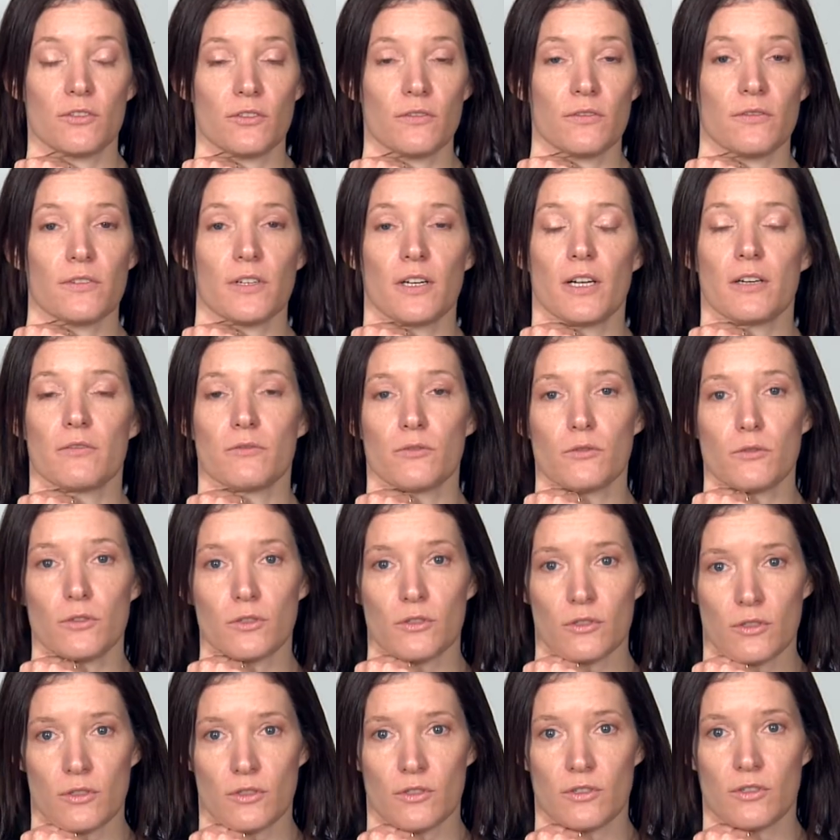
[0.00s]
should feel like raw
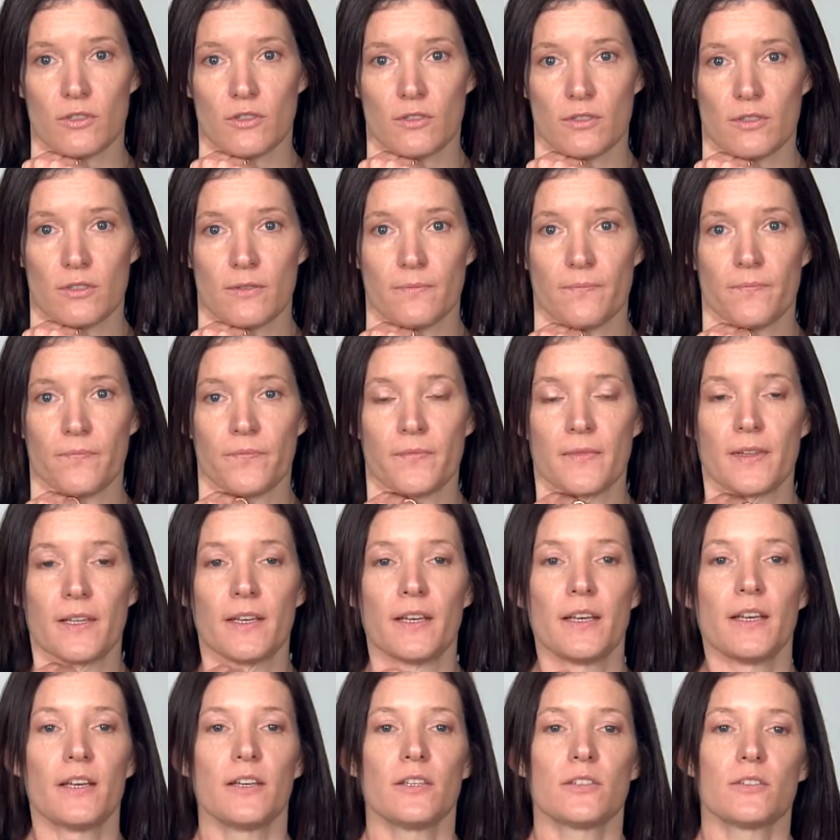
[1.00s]
sausages.
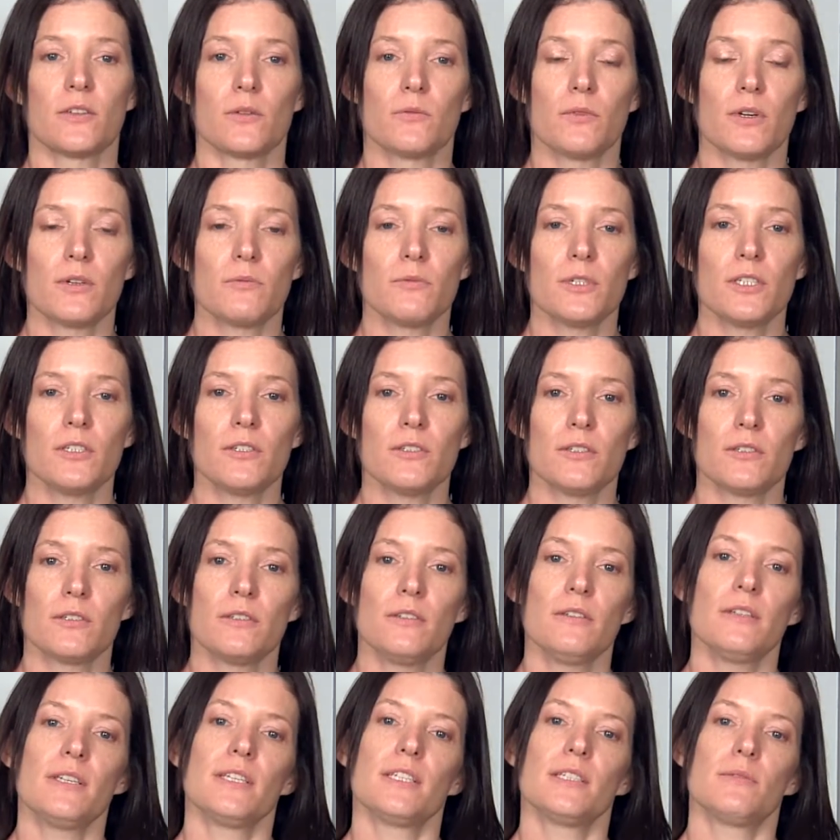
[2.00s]
So what we
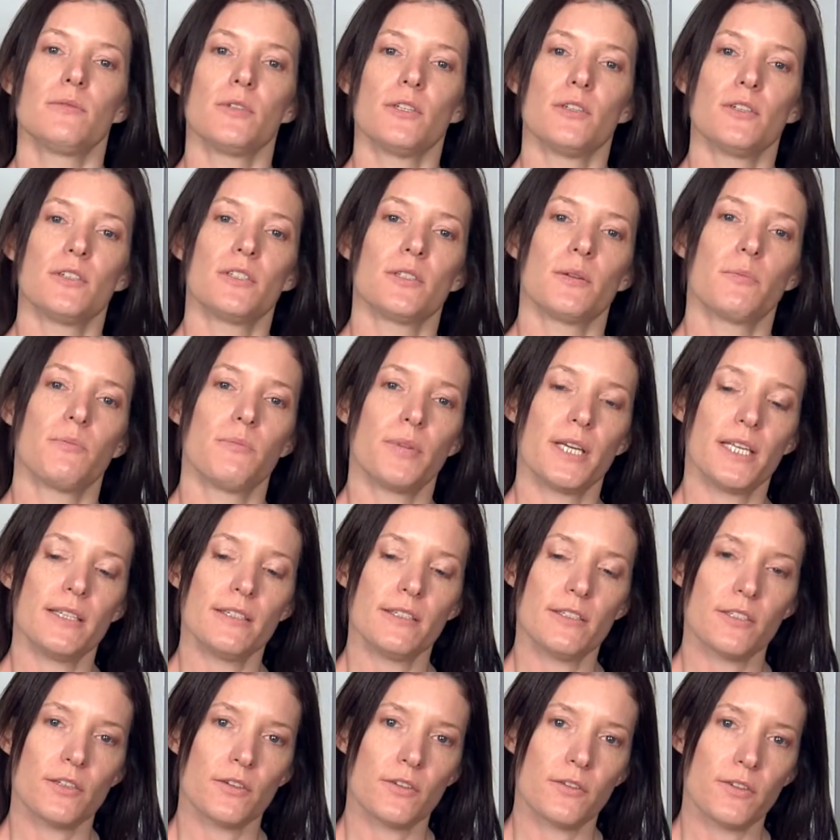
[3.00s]
do is we use a
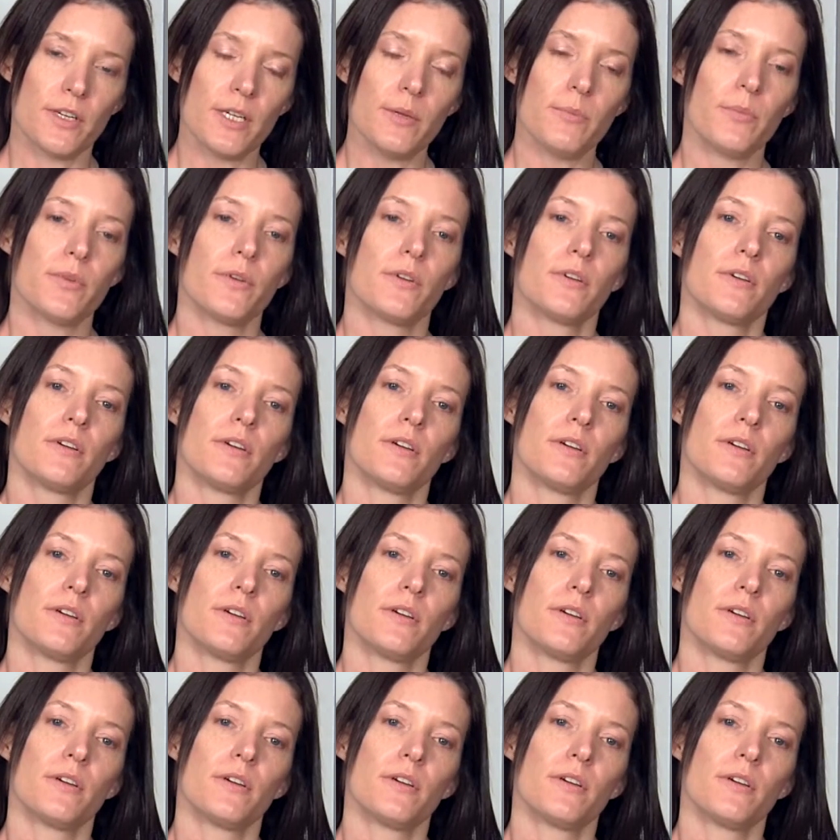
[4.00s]
pincer grip